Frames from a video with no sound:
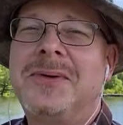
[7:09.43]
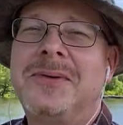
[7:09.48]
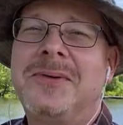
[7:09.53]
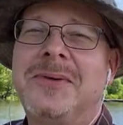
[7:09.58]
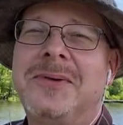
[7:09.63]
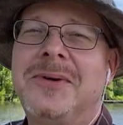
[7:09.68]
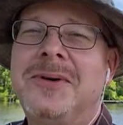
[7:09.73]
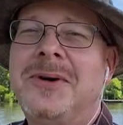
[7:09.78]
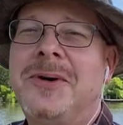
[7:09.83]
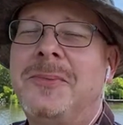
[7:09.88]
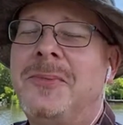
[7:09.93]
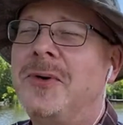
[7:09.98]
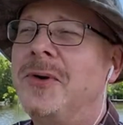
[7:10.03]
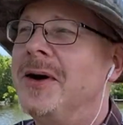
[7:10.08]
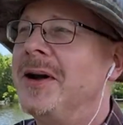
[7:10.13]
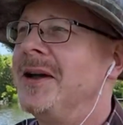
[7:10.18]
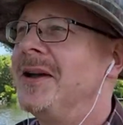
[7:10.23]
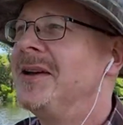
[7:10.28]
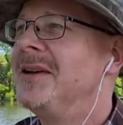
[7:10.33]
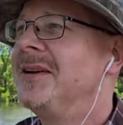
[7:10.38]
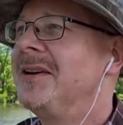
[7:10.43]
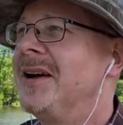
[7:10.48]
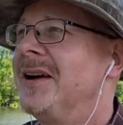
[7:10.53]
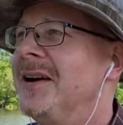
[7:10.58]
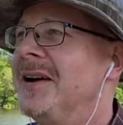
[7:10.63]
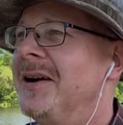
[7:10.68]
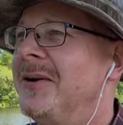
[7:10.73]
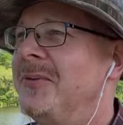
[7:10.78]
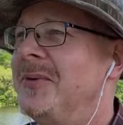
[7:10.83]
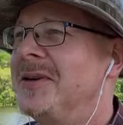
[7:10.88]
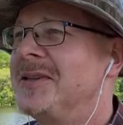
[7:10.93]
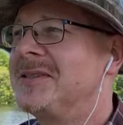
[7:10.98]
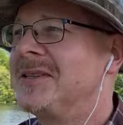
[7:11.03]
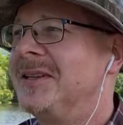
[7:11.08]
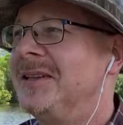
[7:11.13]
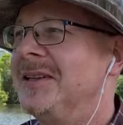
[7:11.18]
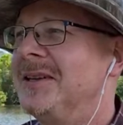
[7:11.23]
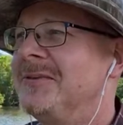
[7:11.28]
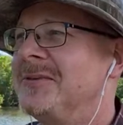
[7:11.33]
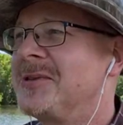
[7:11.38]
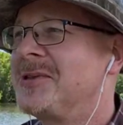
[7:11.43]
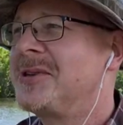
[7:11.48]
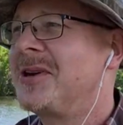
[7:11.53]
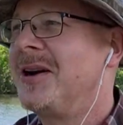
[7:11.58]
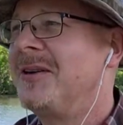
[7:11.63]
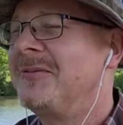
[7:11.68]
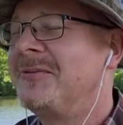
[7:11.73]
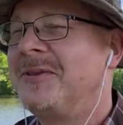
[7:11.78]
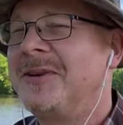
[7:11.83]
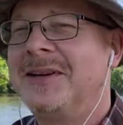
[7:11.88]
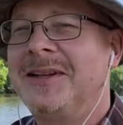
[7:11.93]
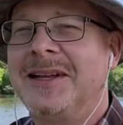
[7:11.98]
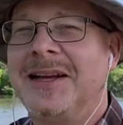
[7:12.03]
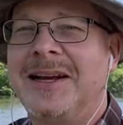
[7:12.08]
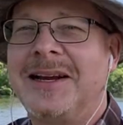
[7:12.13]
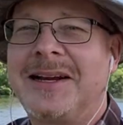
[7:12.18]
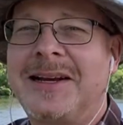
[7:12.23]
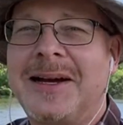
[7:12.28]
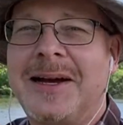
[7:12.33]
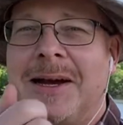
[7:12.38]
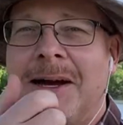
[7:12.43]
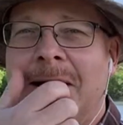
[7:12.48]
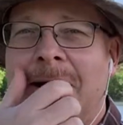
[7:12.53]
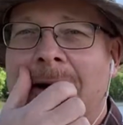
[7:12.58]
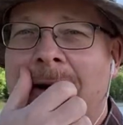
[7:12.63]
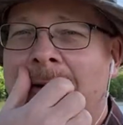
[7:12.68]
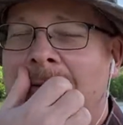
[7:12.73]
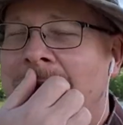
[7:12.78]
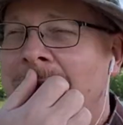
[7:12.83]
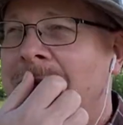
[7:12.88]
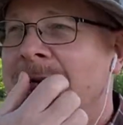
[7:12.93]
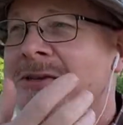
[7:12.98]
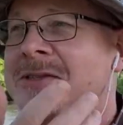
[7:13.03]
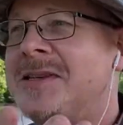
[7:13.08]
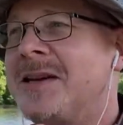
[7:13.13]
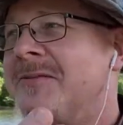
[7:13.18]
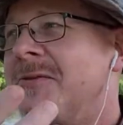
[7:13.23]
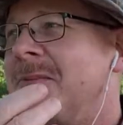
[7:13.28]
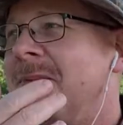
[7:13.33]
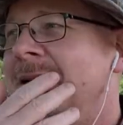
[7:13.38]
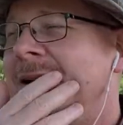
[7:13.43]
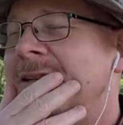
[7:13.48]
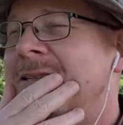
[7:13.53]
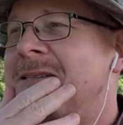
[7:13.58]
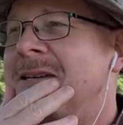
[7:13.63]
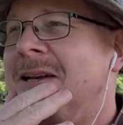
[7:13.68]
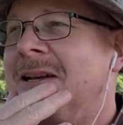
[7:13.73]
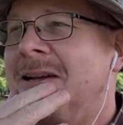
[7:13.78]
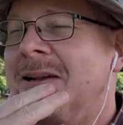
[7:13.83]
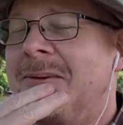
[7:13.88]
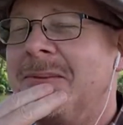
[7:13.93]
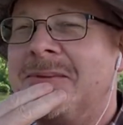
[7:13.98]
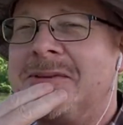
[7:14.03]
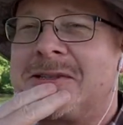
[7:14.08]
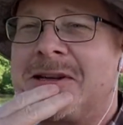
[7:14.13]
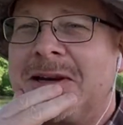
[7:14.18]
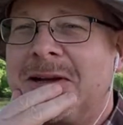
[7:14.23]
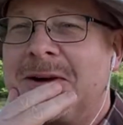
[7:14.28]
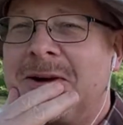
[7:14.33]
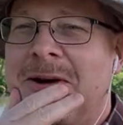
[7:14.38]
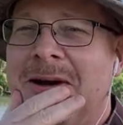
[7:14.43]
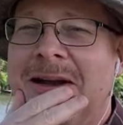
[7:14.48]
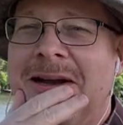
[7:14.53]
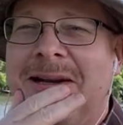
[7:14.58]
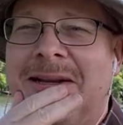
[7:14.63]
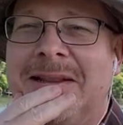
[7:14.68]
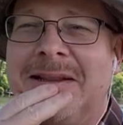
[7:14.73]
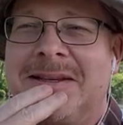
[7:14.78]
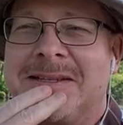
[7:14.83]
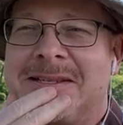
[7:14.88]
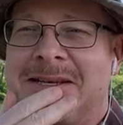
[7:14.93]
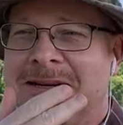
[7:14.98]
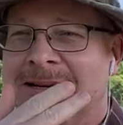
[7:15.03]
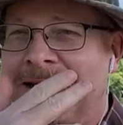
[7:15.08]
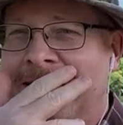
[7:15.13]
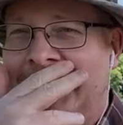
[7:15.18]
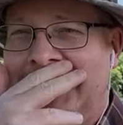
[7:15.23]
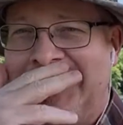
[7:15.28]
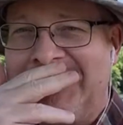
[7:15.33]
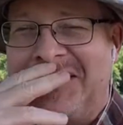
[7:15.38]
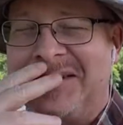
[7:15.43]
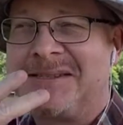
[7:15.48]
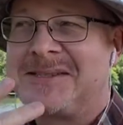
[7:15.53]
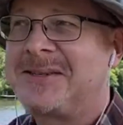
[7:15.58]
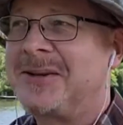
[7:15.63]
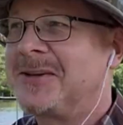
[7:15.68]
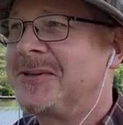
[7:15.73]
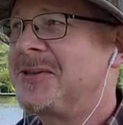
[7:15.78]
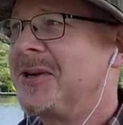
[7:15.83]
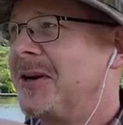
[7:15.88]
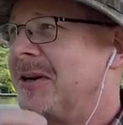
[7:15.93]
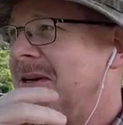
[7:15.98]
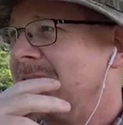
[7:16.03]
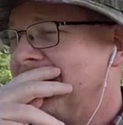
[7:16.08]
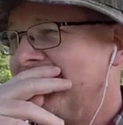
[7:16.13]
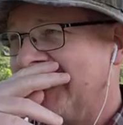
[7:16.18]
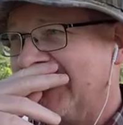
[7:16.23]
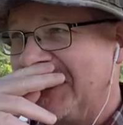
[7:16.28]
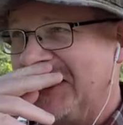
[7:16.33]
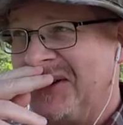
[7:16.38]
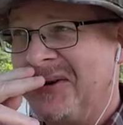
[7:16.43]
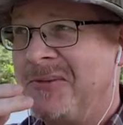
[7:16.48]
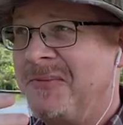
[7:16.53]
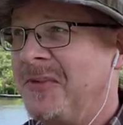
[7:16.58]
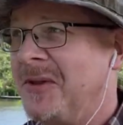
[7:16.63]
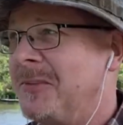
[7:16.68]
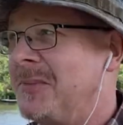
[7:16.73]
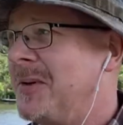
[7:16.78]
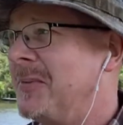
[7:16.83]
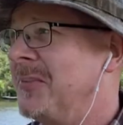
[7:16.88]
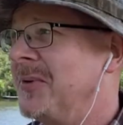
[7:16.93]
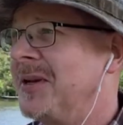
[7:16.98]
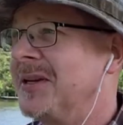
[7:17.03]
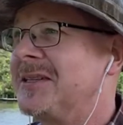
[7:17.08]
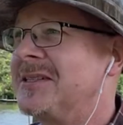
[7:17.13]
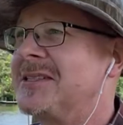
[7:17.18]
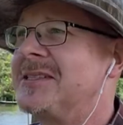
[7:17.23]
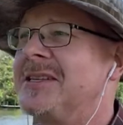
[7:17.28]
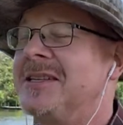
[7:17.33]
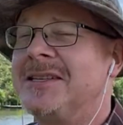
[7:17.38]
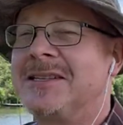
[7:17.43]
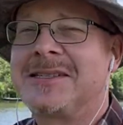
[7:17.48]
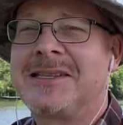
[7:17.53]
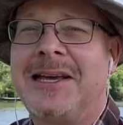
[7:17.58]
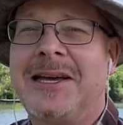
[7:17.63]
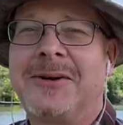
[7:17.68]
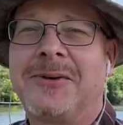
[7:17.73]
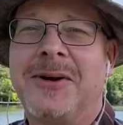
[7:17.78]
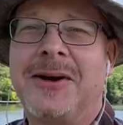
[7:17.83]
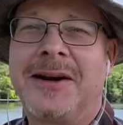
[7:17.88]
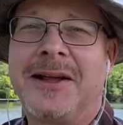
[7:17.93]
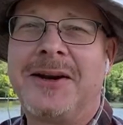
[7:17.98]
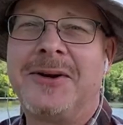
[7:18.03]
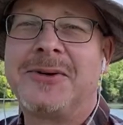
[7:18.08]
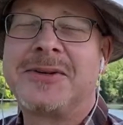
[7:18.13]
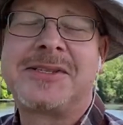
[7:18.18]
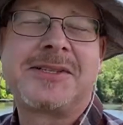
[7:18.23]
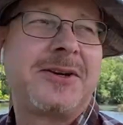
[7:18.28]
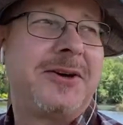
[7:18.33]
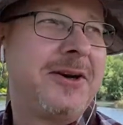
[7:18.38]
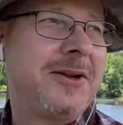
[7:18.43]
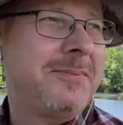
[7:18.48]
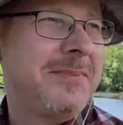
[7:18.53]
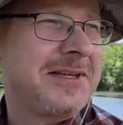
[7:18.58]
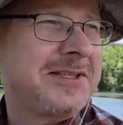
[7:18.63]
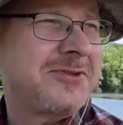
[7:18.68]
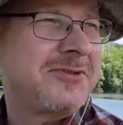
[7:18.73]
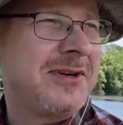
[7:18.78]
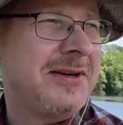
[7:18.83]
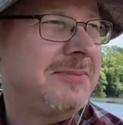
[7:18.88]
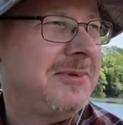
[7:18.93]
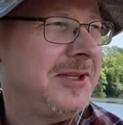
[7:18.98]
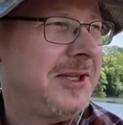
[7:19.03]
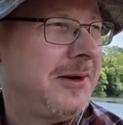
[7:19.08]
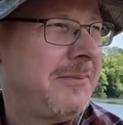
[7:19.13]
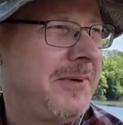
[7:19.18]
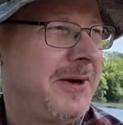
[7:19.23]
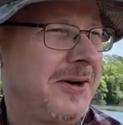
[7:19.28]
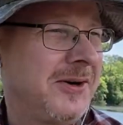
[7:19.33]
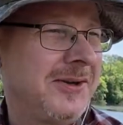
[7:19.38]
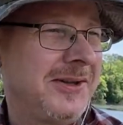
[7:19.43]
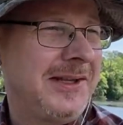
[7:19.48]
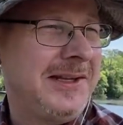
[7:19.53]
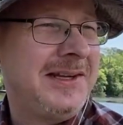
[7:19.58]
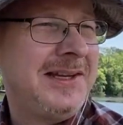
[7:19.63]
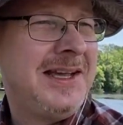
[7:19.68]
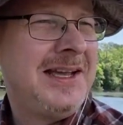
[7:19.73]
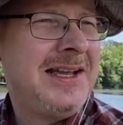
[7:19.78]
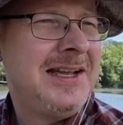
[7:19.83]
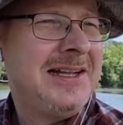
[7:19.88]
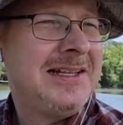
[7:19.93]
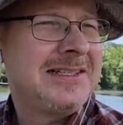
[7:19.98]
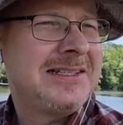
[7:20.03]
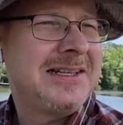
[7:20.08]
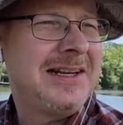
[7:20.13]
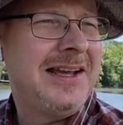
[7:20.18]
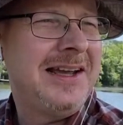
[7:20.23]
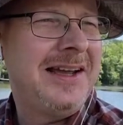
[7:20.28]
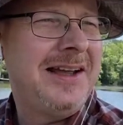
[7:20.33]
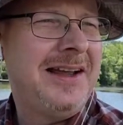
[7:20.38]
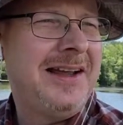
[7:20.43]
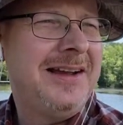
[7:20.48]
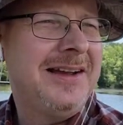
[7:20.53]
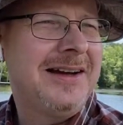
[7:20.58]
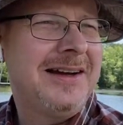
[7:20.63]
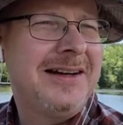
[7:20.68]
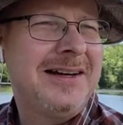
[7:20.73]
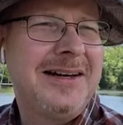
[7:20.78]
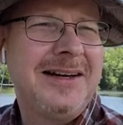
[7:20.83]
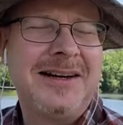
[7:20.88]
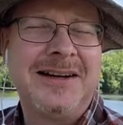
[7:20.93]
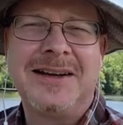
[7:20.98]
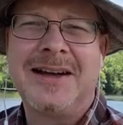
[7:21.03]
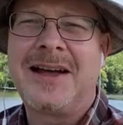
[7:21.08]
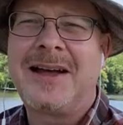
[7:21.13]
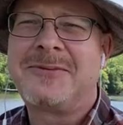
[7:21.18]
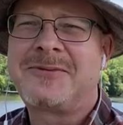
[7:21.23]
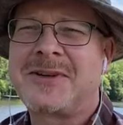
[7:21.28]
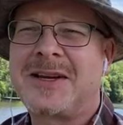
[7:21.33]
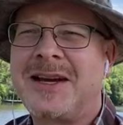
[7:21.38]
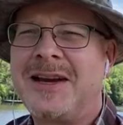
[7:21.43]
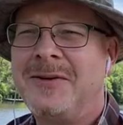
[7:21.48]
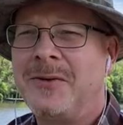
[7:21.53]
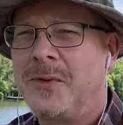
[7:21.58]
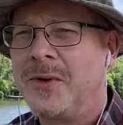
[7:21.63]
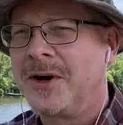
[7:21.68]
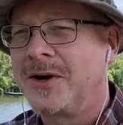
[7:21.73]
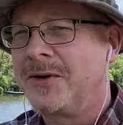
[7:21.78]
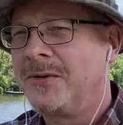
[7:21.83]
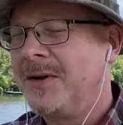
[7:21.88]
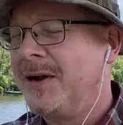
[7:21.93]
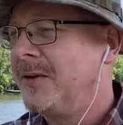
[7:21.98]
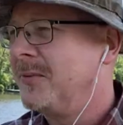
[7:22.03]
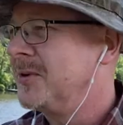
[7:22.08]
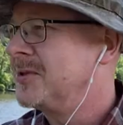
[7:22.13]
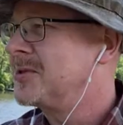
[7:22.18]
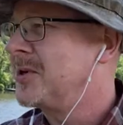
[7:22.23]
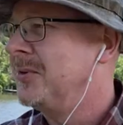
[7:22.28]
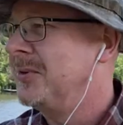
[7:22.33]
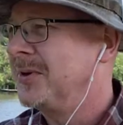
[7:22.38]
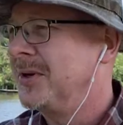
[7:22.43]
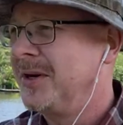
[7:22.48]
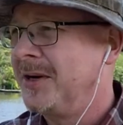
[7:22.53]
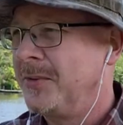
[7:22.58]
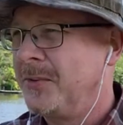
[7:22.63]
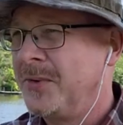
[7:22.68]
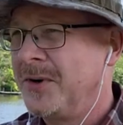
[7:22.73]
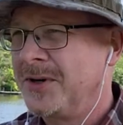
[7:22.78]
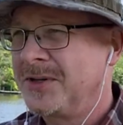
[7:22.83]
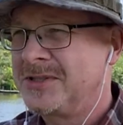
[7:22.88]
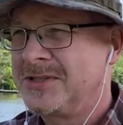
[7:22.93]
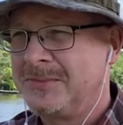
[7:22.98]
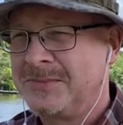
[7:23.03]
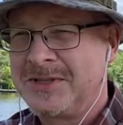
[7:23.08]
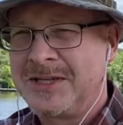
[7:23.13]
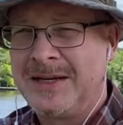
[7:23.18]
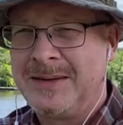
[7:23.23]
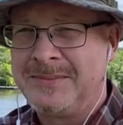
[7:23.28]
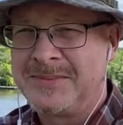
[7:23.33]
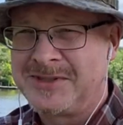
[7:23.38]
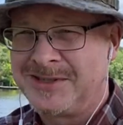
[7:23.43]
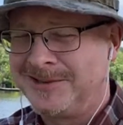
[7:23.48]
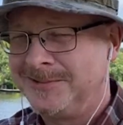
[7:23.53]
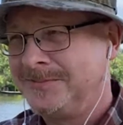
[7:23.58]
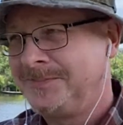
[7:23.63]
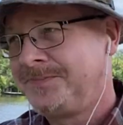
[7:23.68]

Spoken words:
oh boy, what does a liver shot feel like? Well, we're 7 minutes in. I'm just going to go ahead and start talking about it, and hopefully people get to see this later on. I know I started my stream a little bit early today. I have to kind of work around what's going on at work sometimes. So